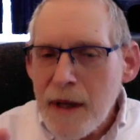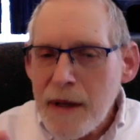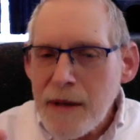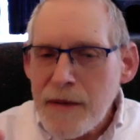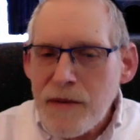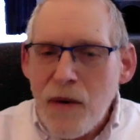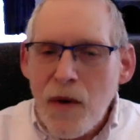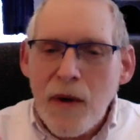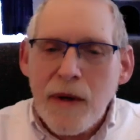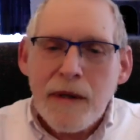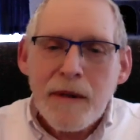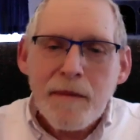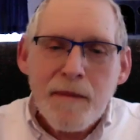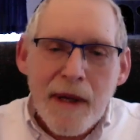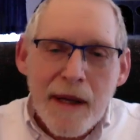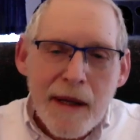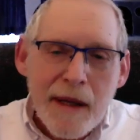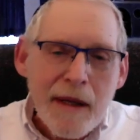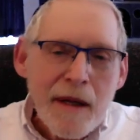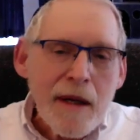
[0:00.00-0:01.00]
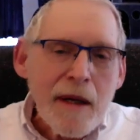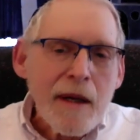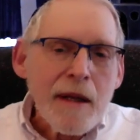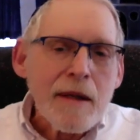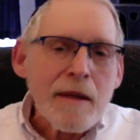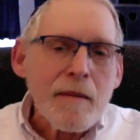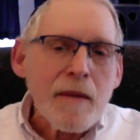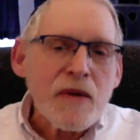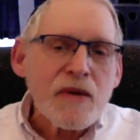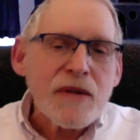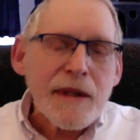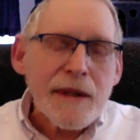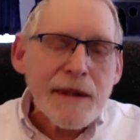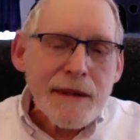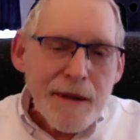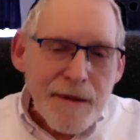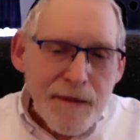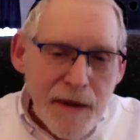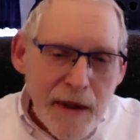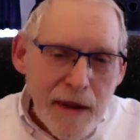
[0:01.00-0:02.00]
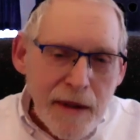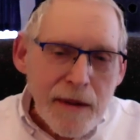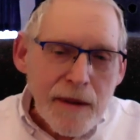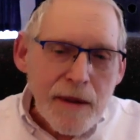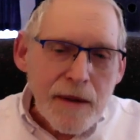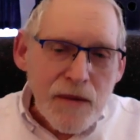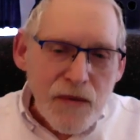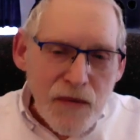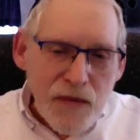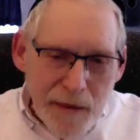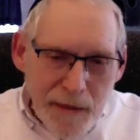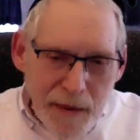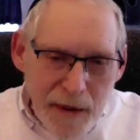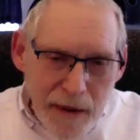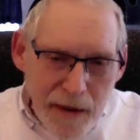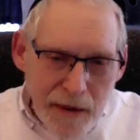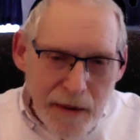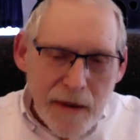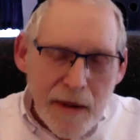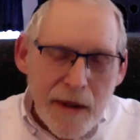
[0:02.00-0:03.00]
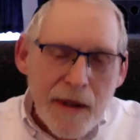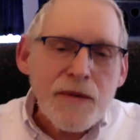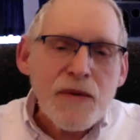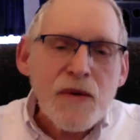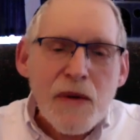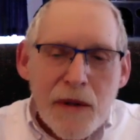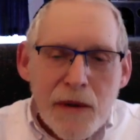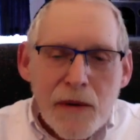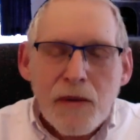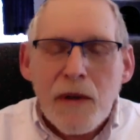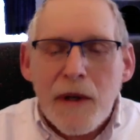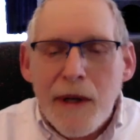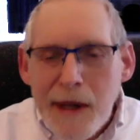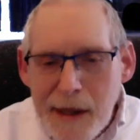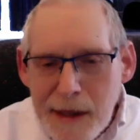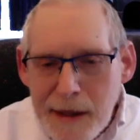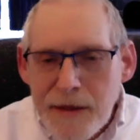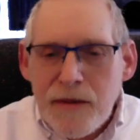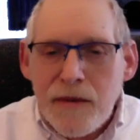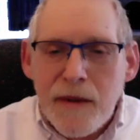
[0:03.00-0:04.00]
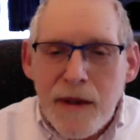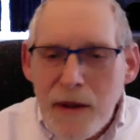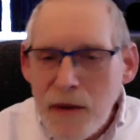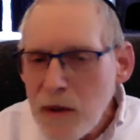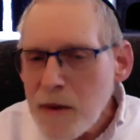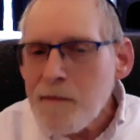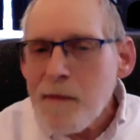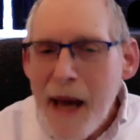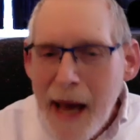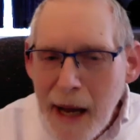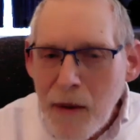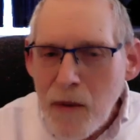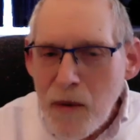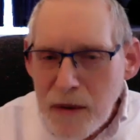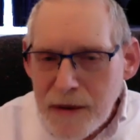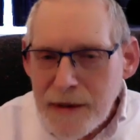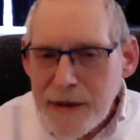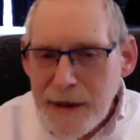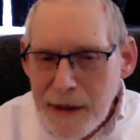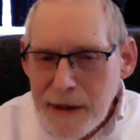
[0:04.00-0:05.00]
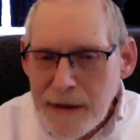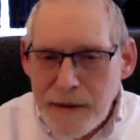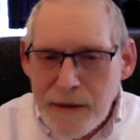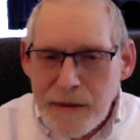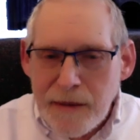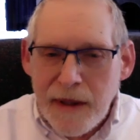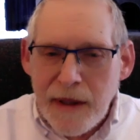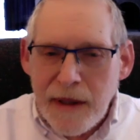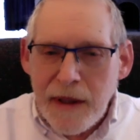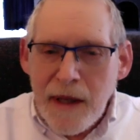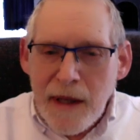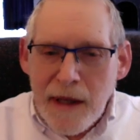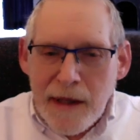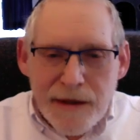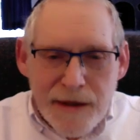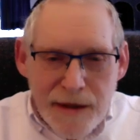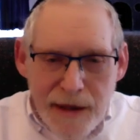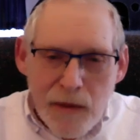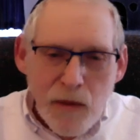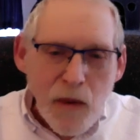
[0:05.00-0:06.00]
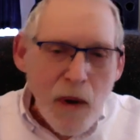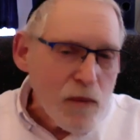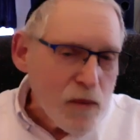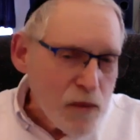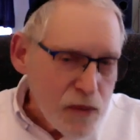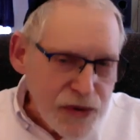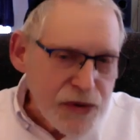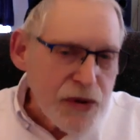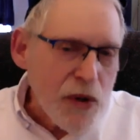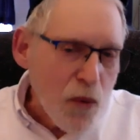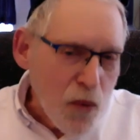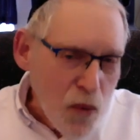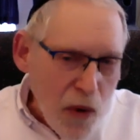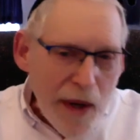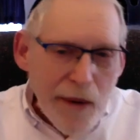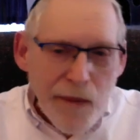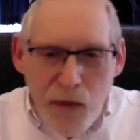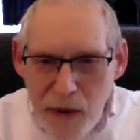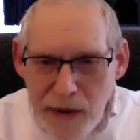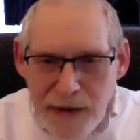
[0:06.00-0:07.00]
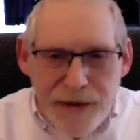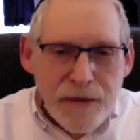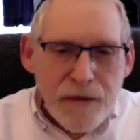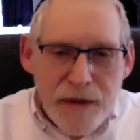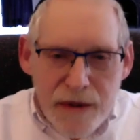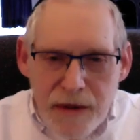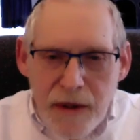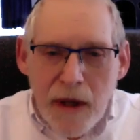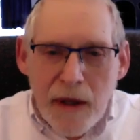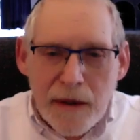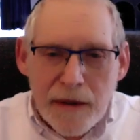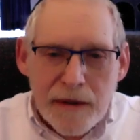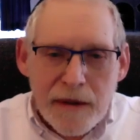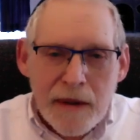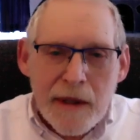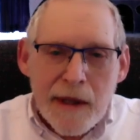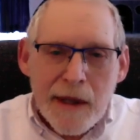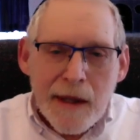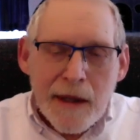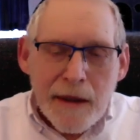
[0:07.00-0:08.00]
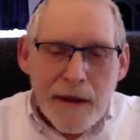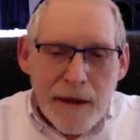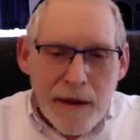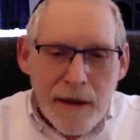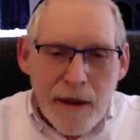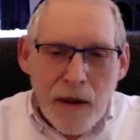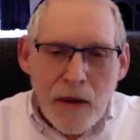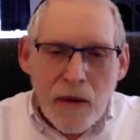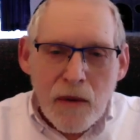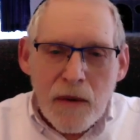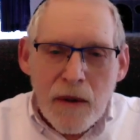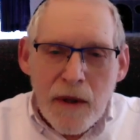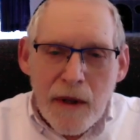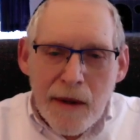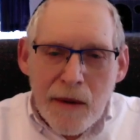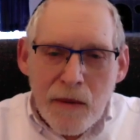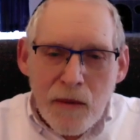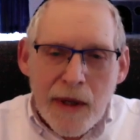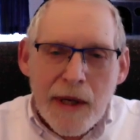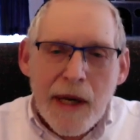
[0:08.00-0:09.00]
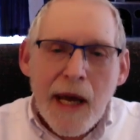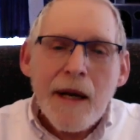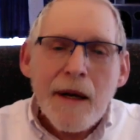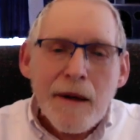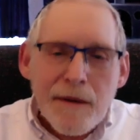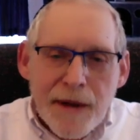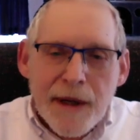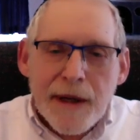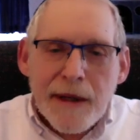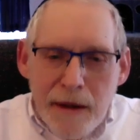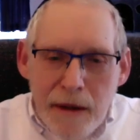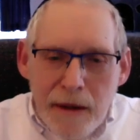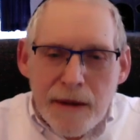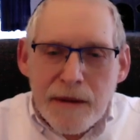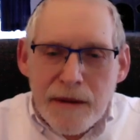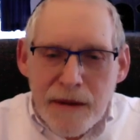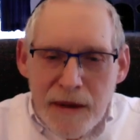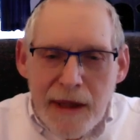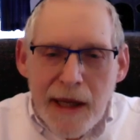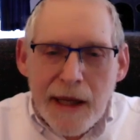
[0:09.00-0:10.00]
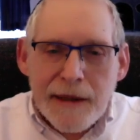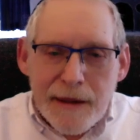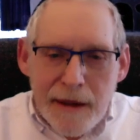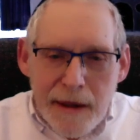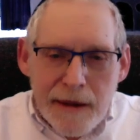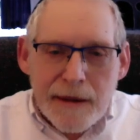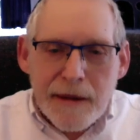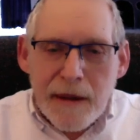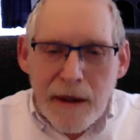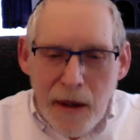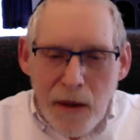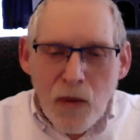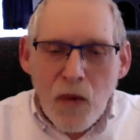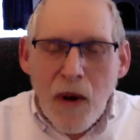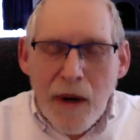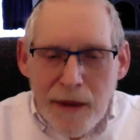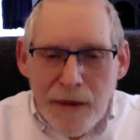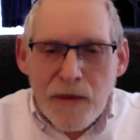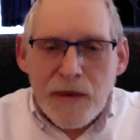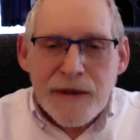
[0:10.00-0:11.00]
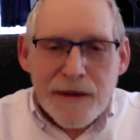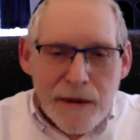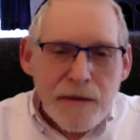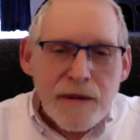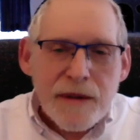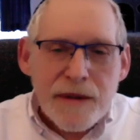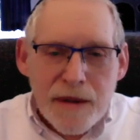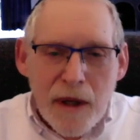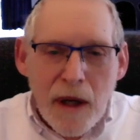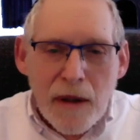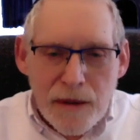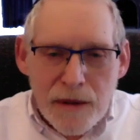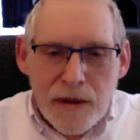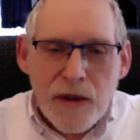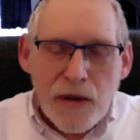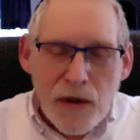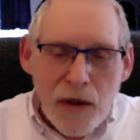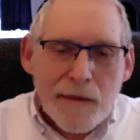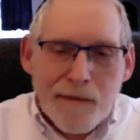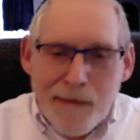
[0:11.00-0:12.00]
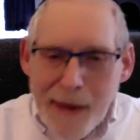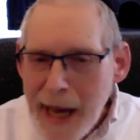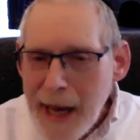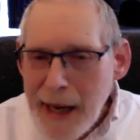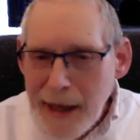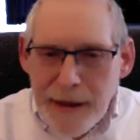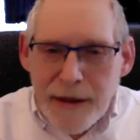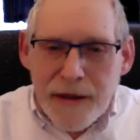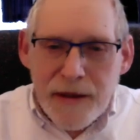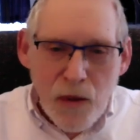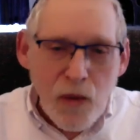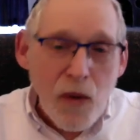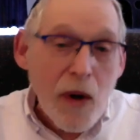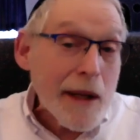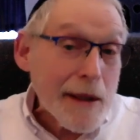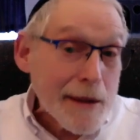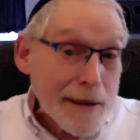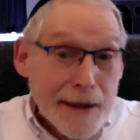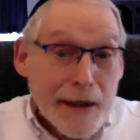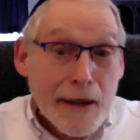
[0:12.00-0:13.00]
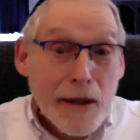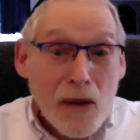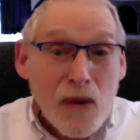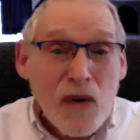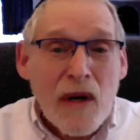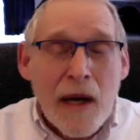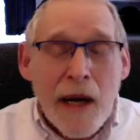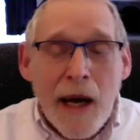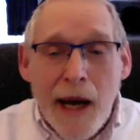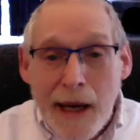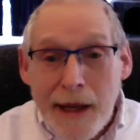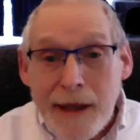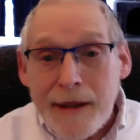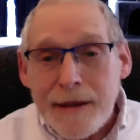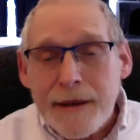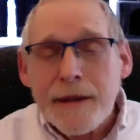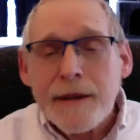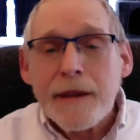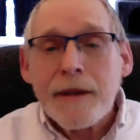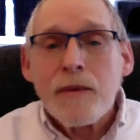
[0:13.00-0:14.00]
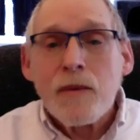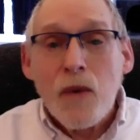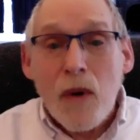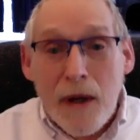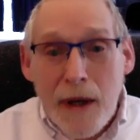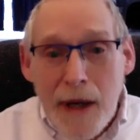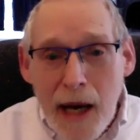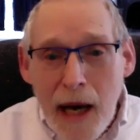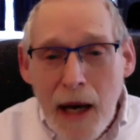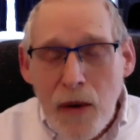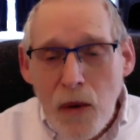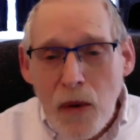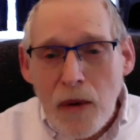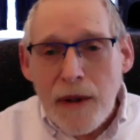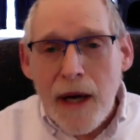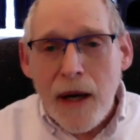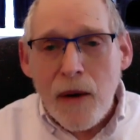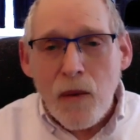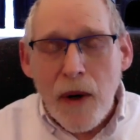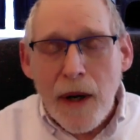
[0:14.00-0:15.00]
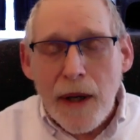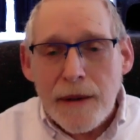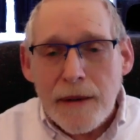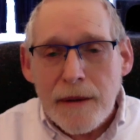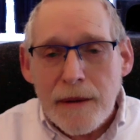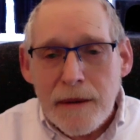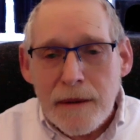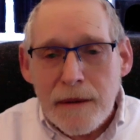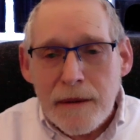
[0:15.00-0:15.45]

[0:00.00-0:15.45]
that is going to be the most significant contributor. You look at history, you look backwards at history, see, well, so what was the result? When Adolf Hitler was elected, what was the result? You look back and say, well, I guess it didn't work out all that well.